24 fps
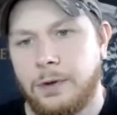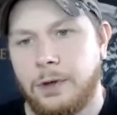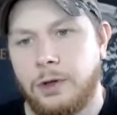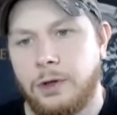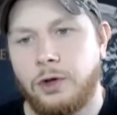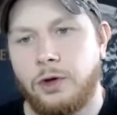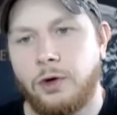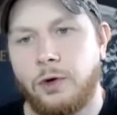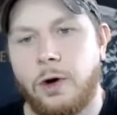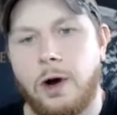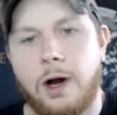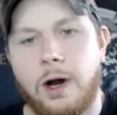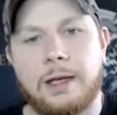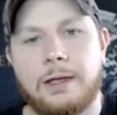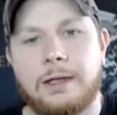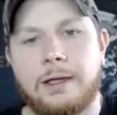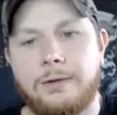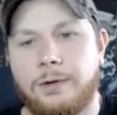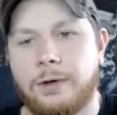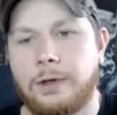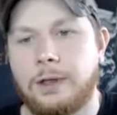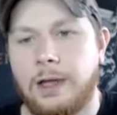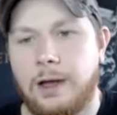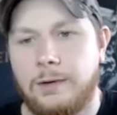You're on a
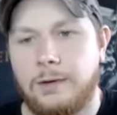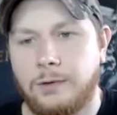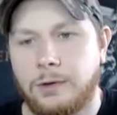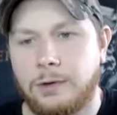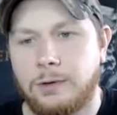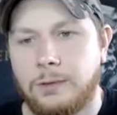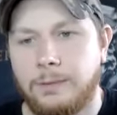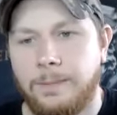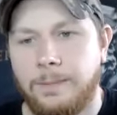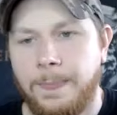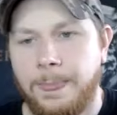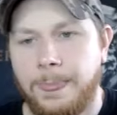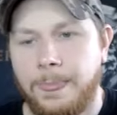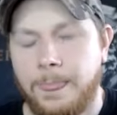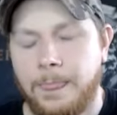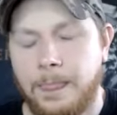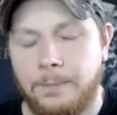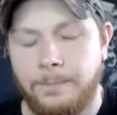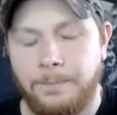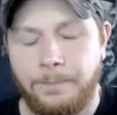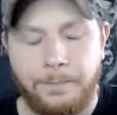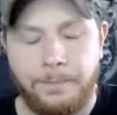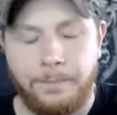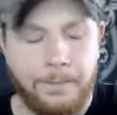different level.
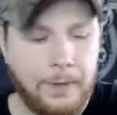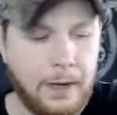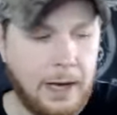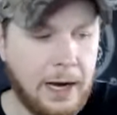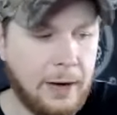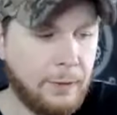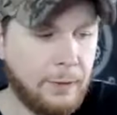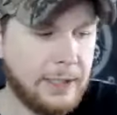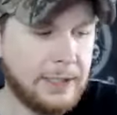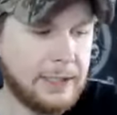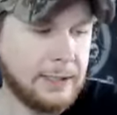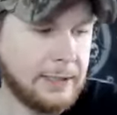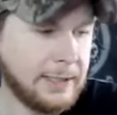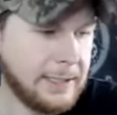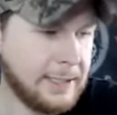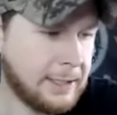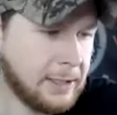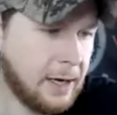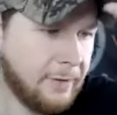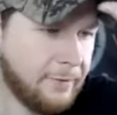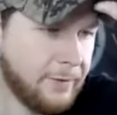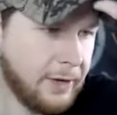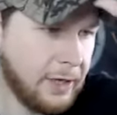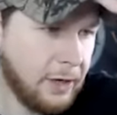I recently
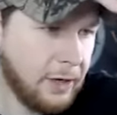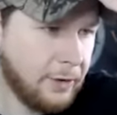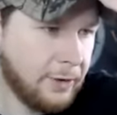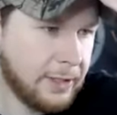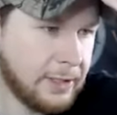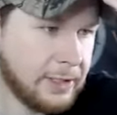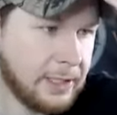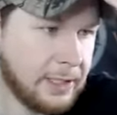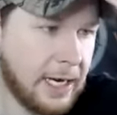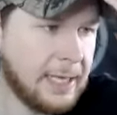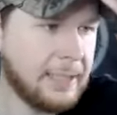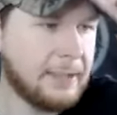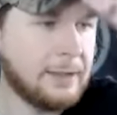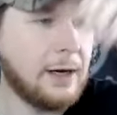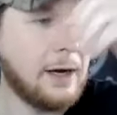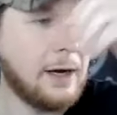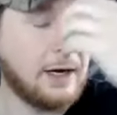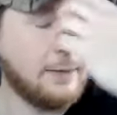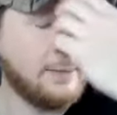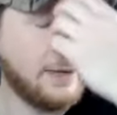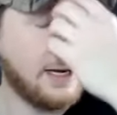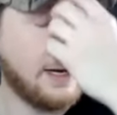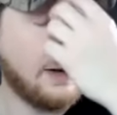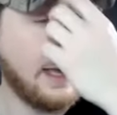saw a video of this guy
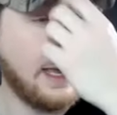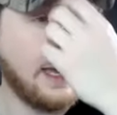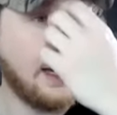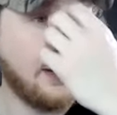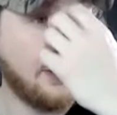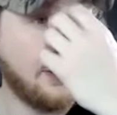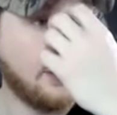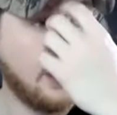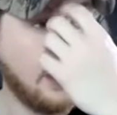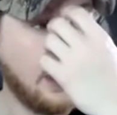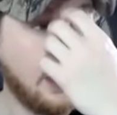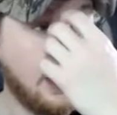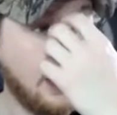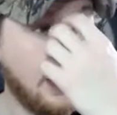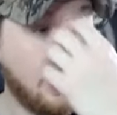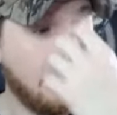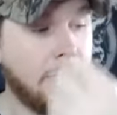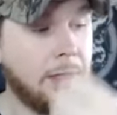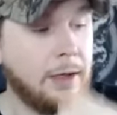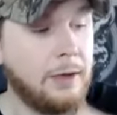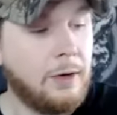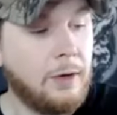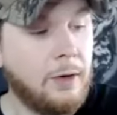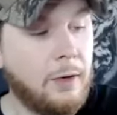talking about how
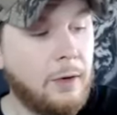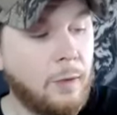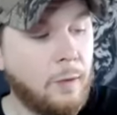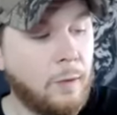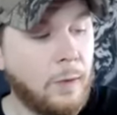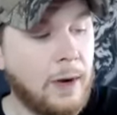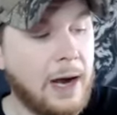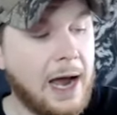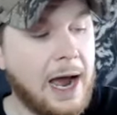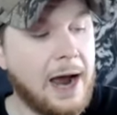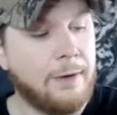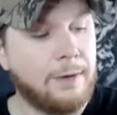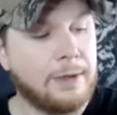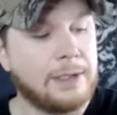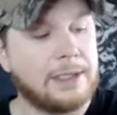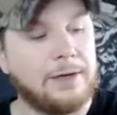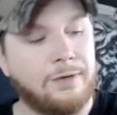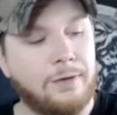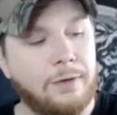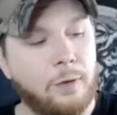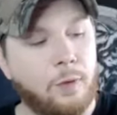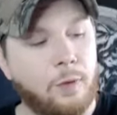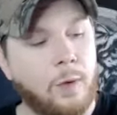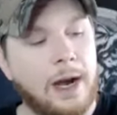when I was
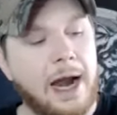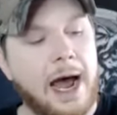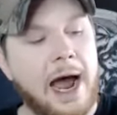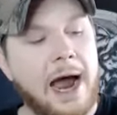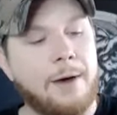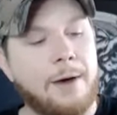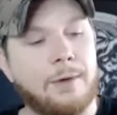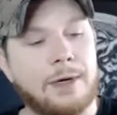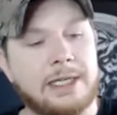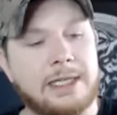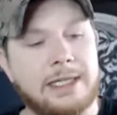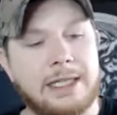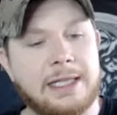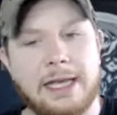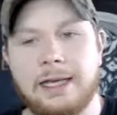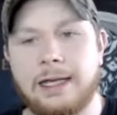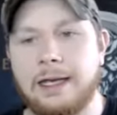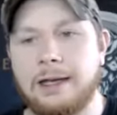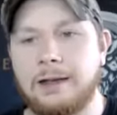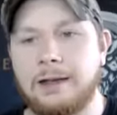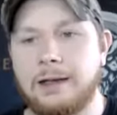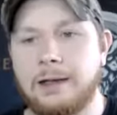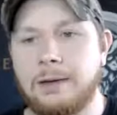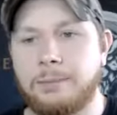in when I was
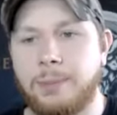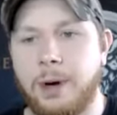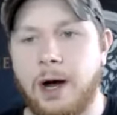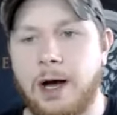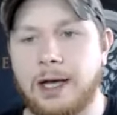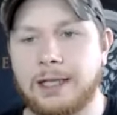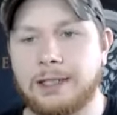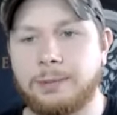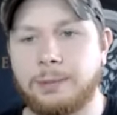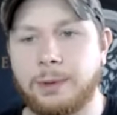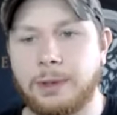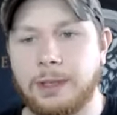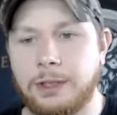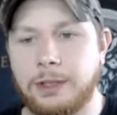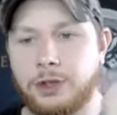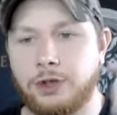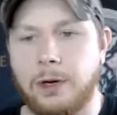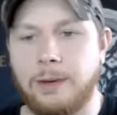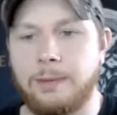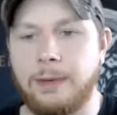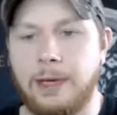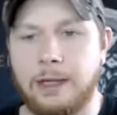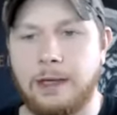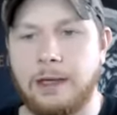thinking the impossible and
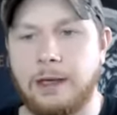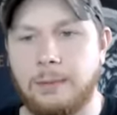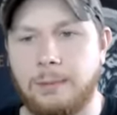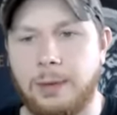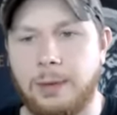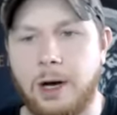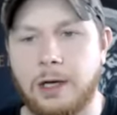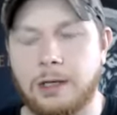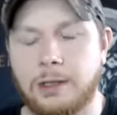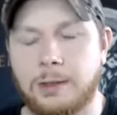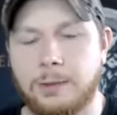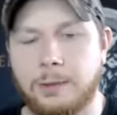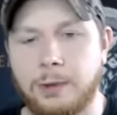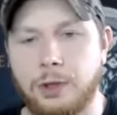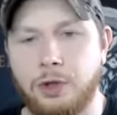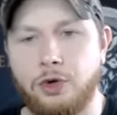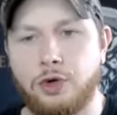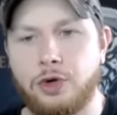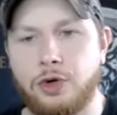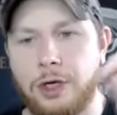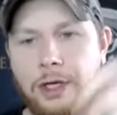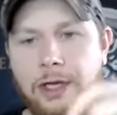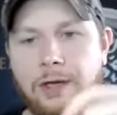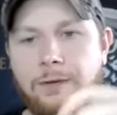dreaming the impossible, you
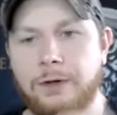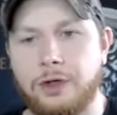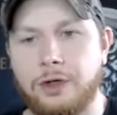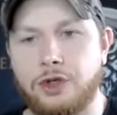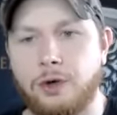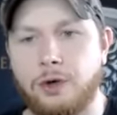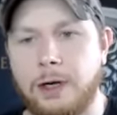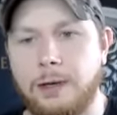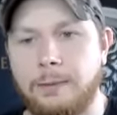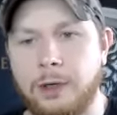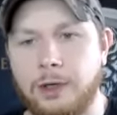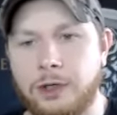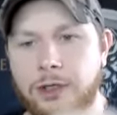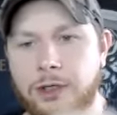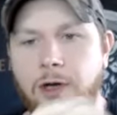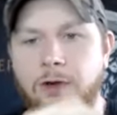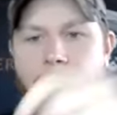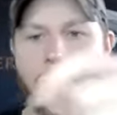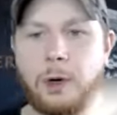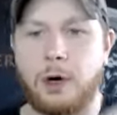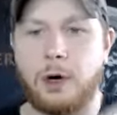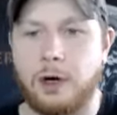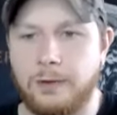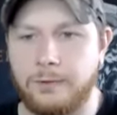couldn't even dream
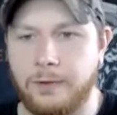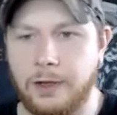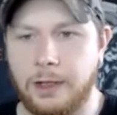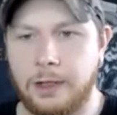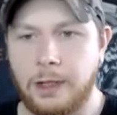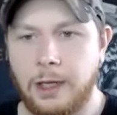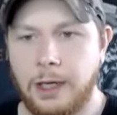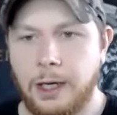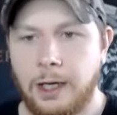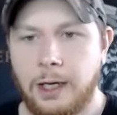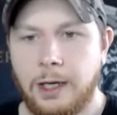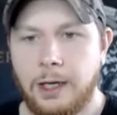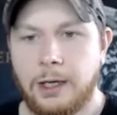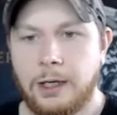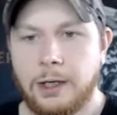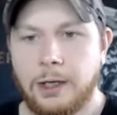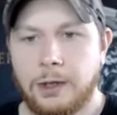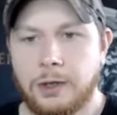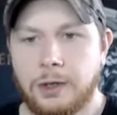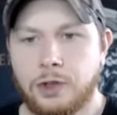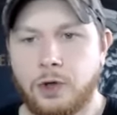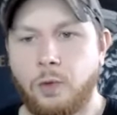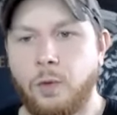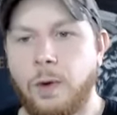yourself part of it.
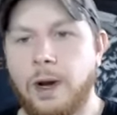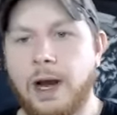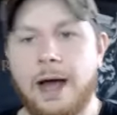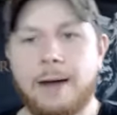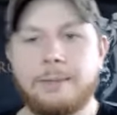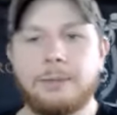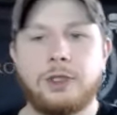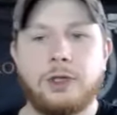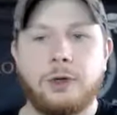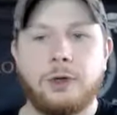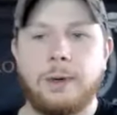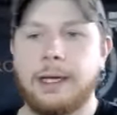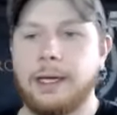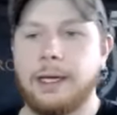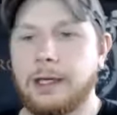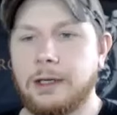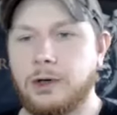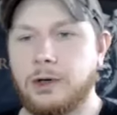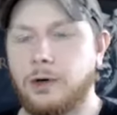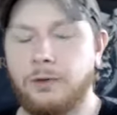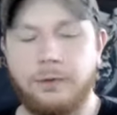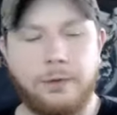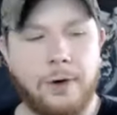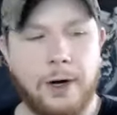So when I'm doing it,
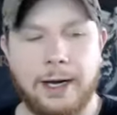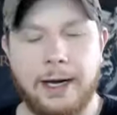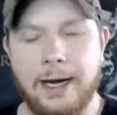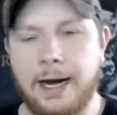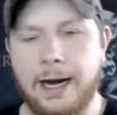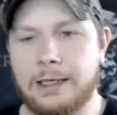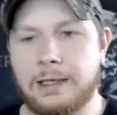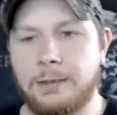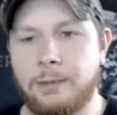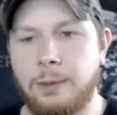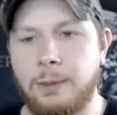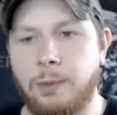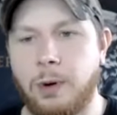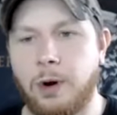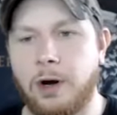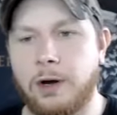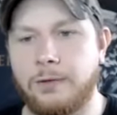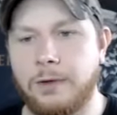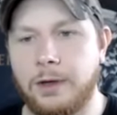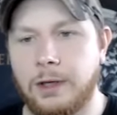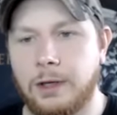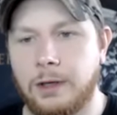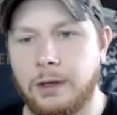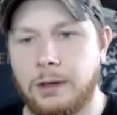don't fucking ask to be part
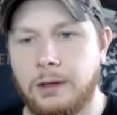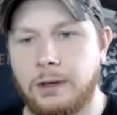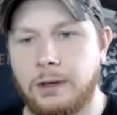of it.